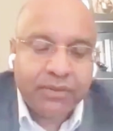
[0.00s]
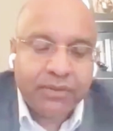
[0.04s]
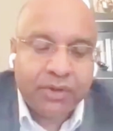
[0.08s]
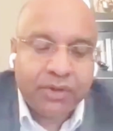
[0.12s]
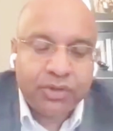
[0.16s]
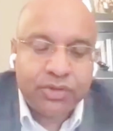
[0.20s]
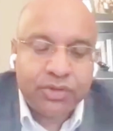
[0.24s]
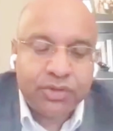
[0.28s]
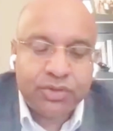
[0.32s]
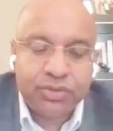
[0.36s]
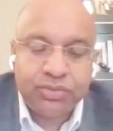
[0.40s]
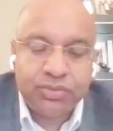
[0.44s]
have
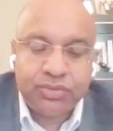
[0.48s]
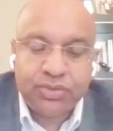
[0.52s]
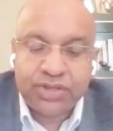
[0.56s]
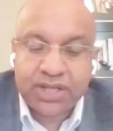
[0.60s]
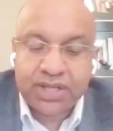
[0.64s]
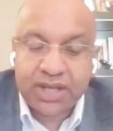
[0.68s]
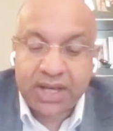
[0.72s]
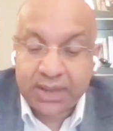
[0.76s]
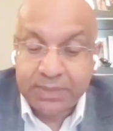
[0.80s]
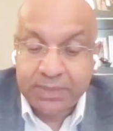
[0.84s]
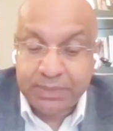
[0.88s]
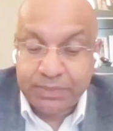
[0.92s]
got two
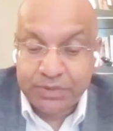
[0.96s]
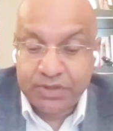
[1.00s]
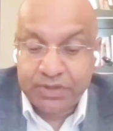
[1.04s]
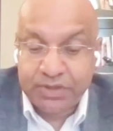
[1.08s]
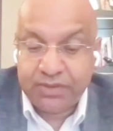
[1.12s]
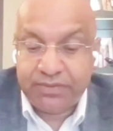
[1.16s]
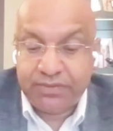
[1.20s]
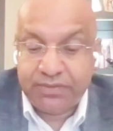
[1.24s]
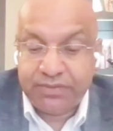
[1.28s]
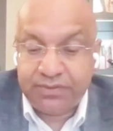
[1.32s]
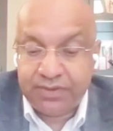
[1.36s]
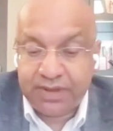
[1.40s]

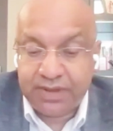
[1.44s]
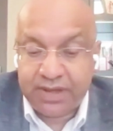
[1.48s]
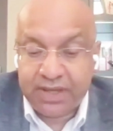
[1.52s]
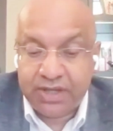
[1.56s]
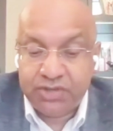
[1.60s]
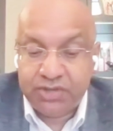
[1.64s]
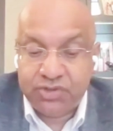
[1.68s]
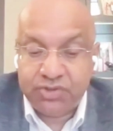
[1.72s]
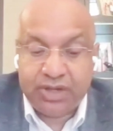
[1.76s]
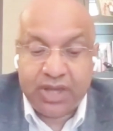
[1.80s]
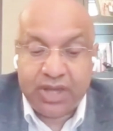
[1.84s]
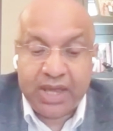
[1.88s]
types of
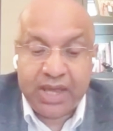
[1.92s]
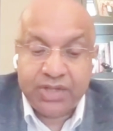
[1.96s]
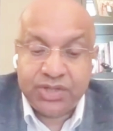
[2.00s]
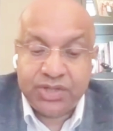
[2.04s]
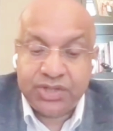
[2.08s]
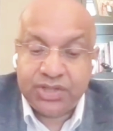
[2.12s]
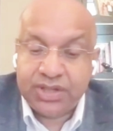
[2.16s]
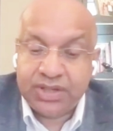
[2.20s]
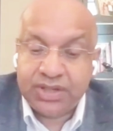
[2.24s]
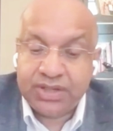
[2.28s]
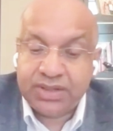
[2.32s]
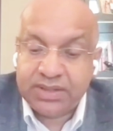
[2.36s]

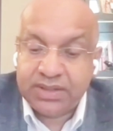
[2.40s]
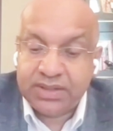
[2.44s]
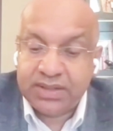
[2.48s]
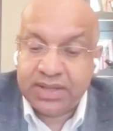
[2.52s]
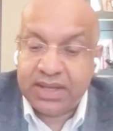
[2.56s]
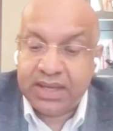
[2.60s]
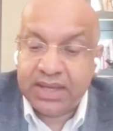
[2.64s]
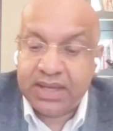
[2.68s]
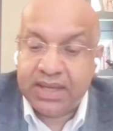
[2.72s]
education